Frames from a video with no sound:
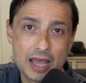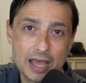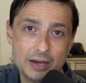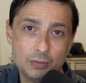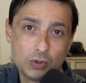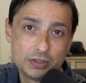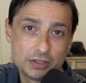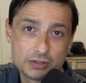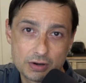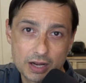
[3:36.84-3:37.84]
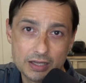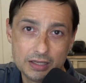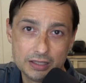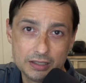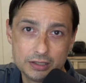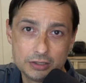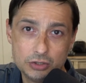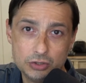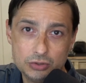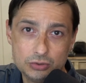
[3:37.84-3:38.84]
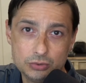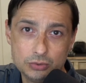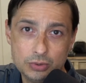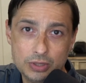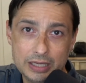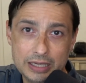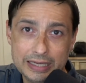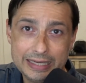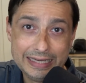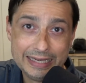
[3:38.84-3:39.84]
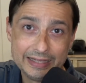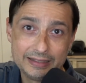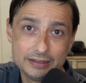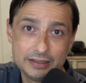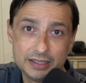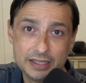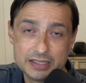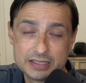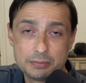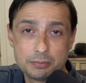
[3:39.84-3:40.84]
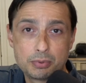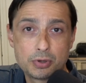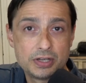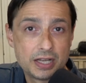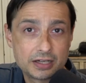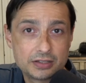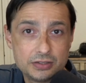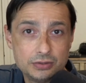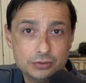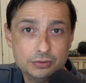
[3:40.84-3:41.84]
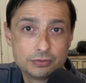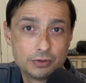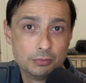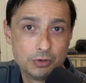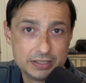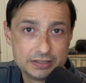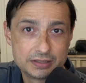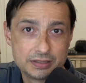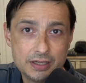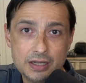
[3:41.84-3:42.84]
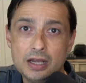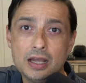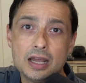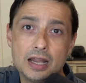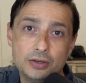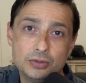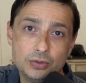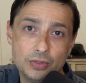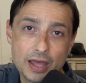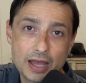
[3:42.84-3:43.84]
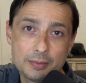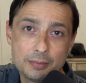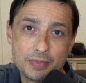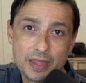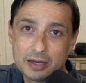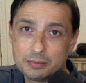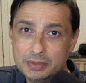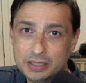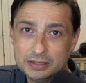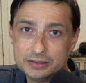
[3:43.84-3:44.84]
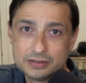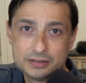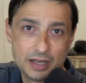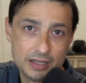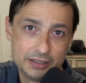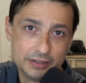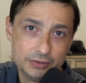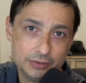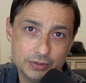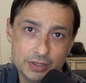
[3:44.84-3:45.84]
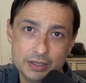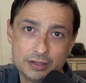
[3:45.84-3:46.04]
And what they're trying to do innately is protect you from risk. And to them, that means telling you